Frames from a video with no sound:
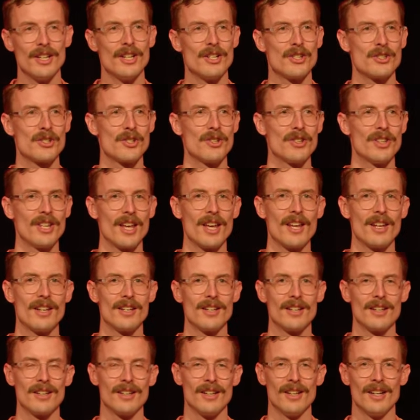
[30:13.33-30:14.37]
to
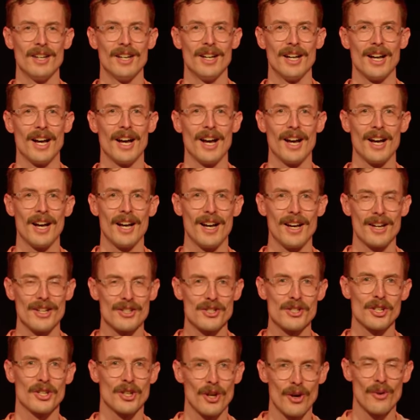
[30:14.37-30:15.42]
then
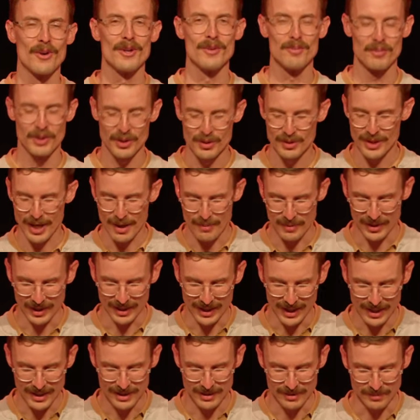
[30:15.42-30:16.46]
to go and build up the
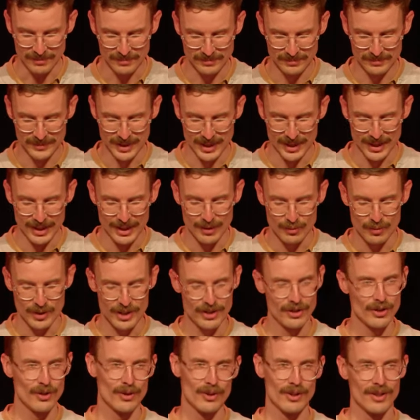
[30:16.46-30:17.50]
kingdom with
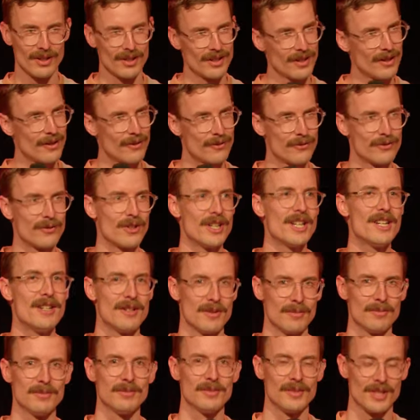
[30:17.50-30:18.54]
your
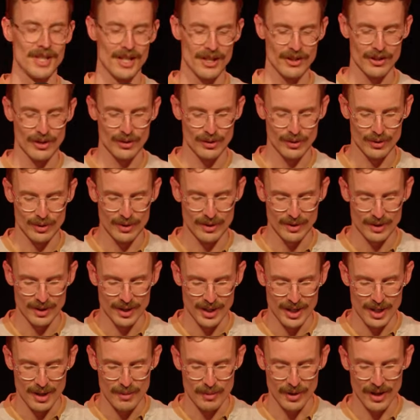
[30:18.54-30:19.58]
freedom in the Lord,
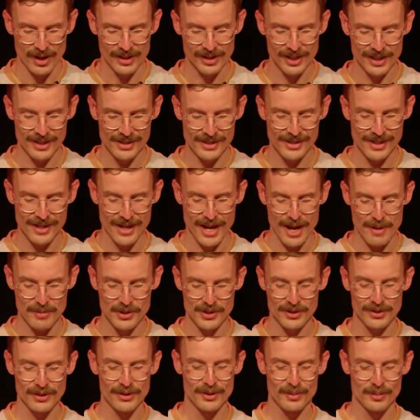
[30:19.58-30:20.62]
but I think it's an
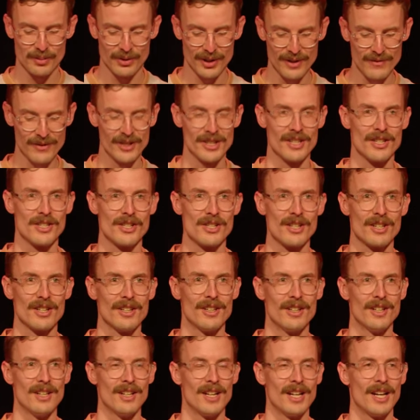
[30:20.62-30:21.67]
absolute privilege,
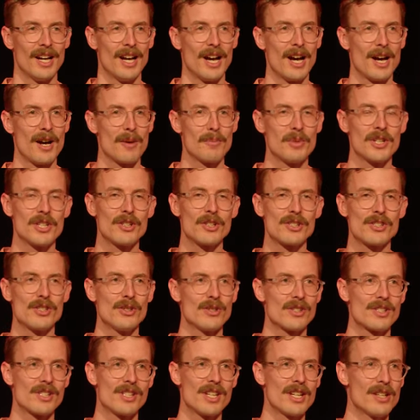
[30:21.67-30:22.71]
because
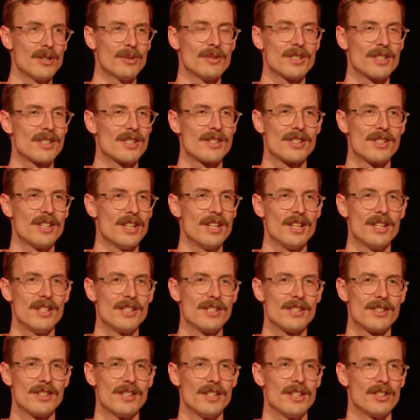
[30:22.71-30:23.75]
your singleness
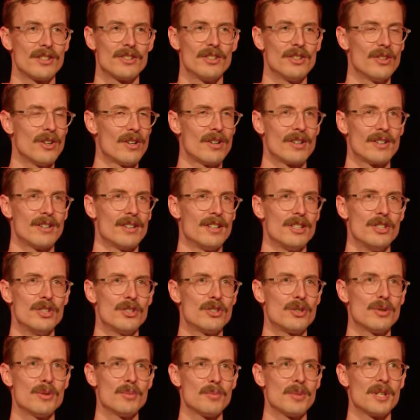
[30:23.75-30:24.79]
is not, you
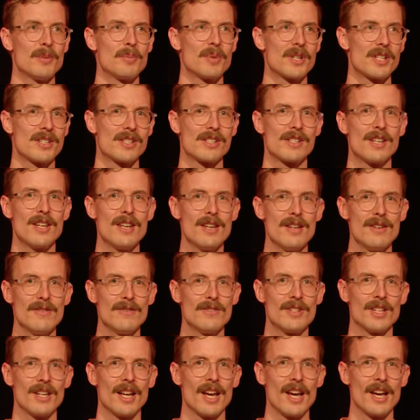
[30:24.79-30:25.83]
shouldn't be
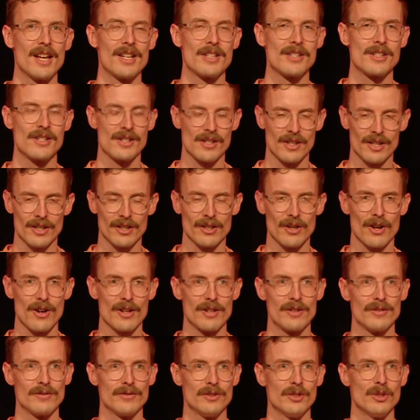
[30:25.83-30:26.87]
perceived as
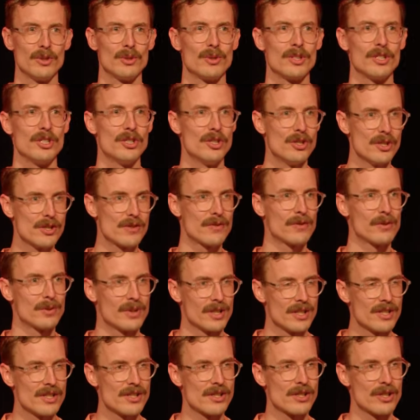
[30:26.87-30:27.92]
kind of your
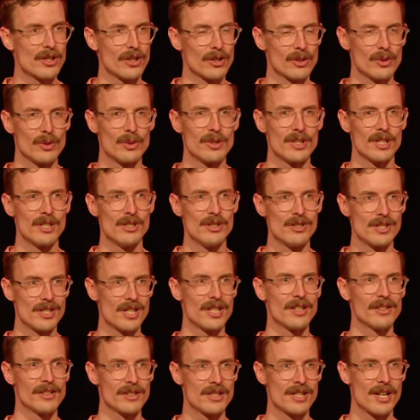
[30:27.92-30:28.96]
usefulness to the Lord, a
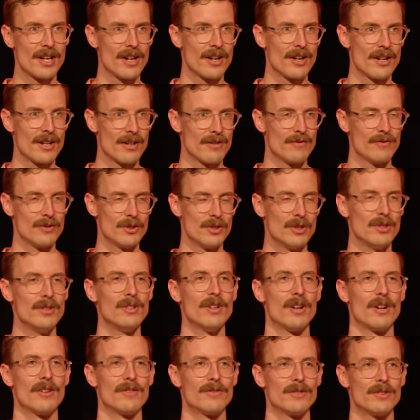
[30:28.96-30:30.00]
utilitarian view
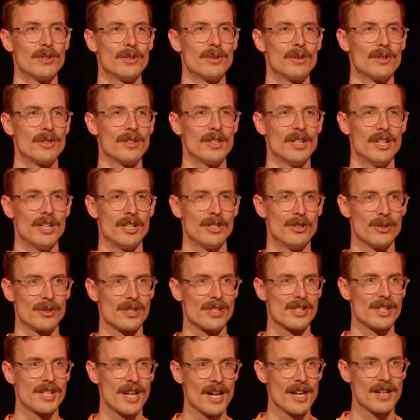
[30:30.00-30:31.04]
of your
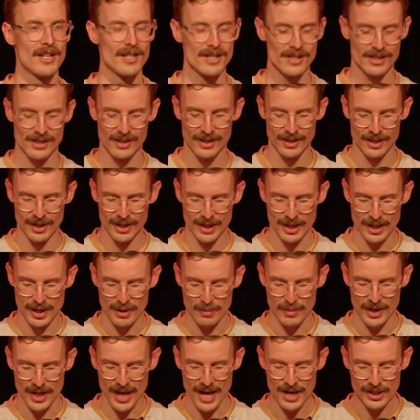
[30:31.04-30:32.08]
status,
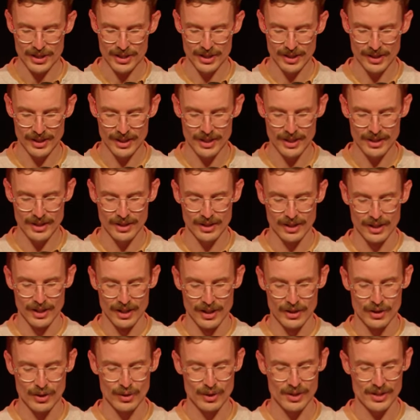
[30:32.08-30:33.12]
but actually
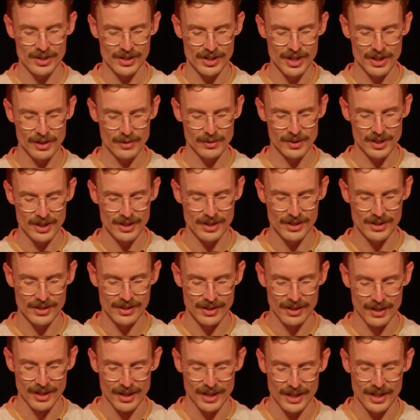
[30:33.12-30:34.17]
your singleness
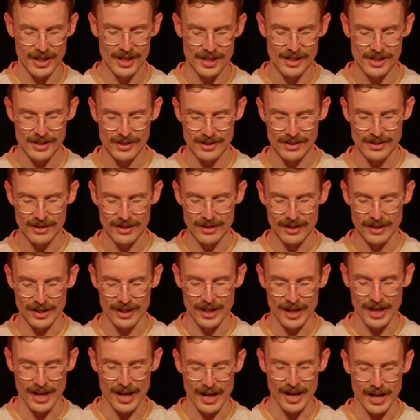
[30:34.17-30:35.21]
is
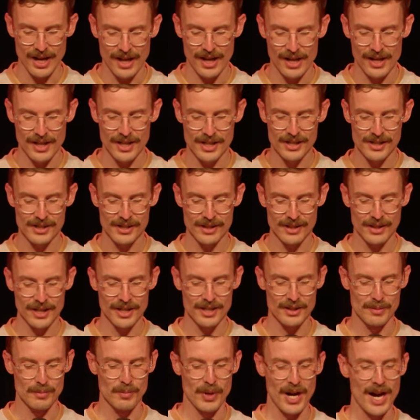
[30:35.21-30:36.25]

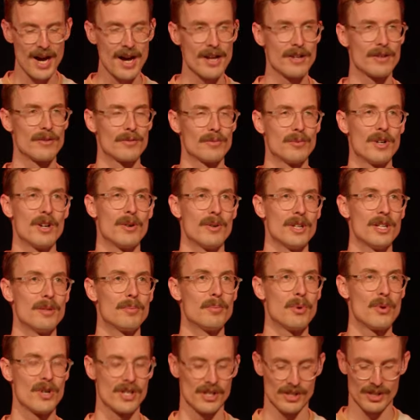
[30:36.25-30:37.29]
part of, well, it
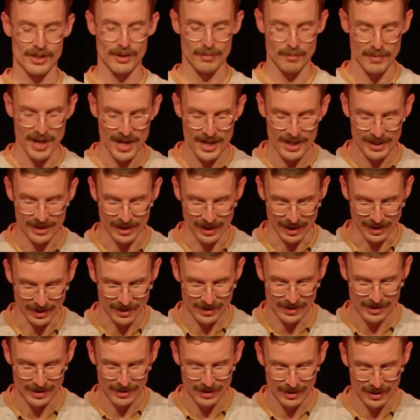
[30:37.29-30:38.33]
points to many
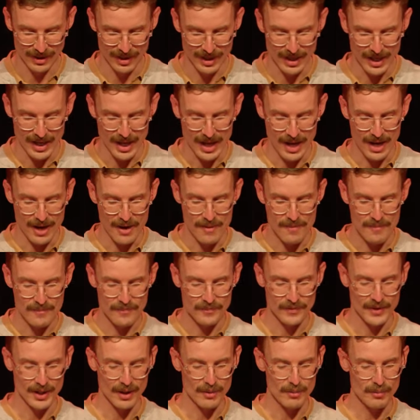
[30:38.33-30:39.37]
things,
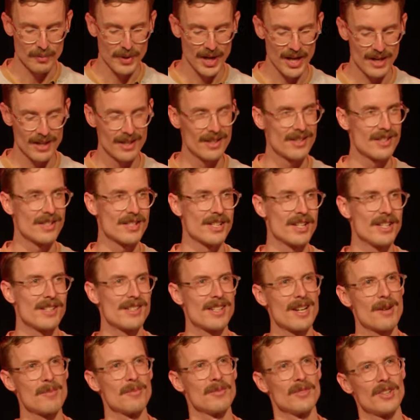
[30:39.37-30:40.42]
but see,
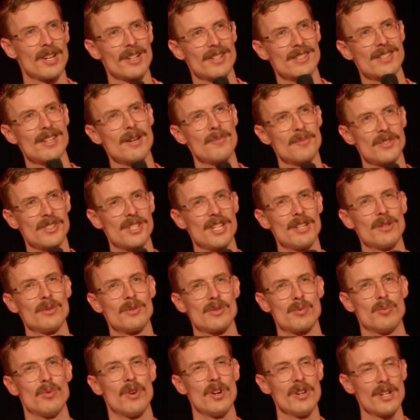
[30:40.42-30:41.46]
some
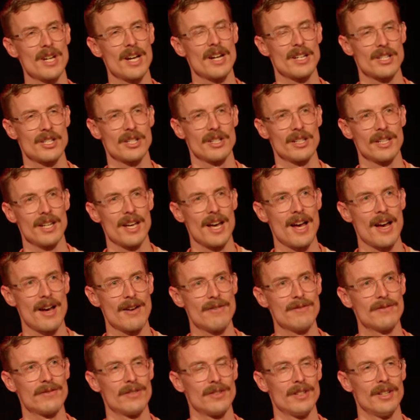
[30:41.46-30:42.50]
singles won't actually
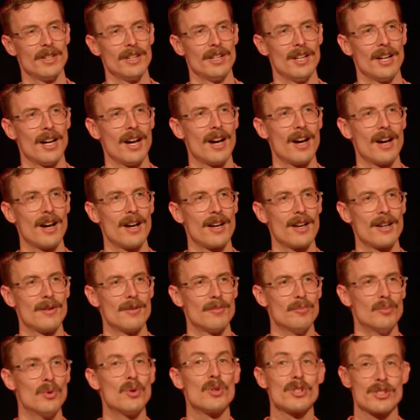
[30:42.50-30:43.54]
have
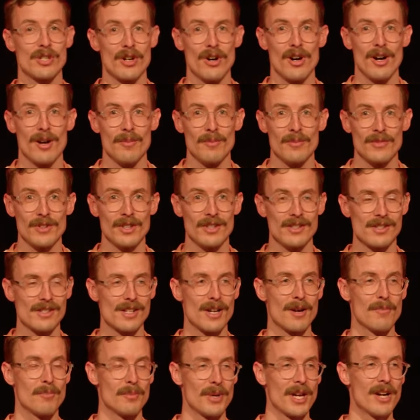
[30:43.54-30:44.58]
more time than
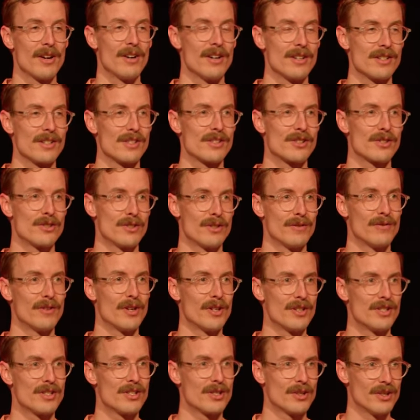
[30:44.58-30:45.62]
some parents to
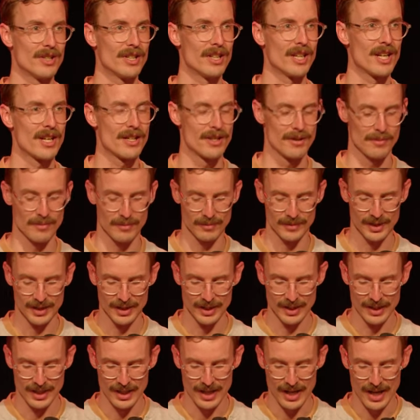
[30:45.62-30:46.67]
devote to the kingdom.
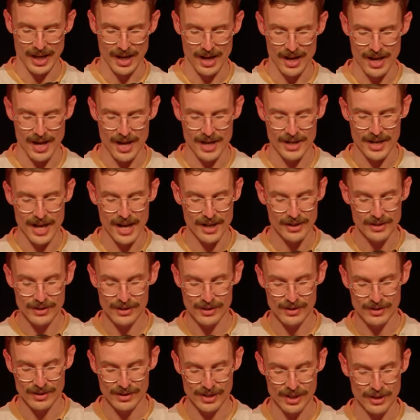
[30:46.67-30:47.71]
And others,
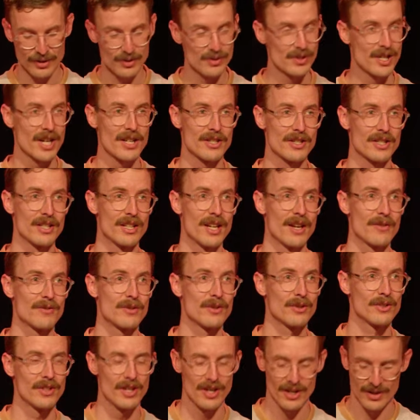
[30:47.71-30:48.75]
singles, actually have to
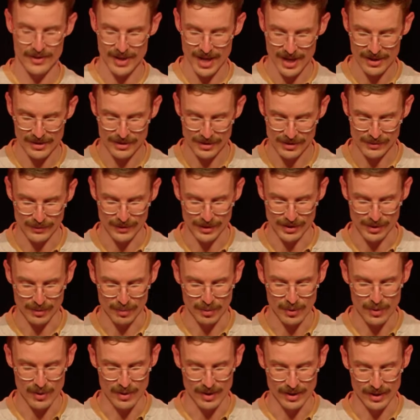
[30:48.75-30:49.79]
rely on others for
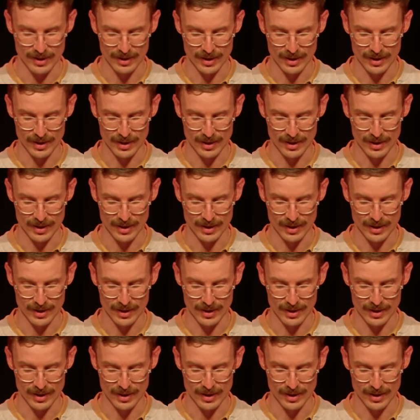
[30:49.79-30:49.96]
support.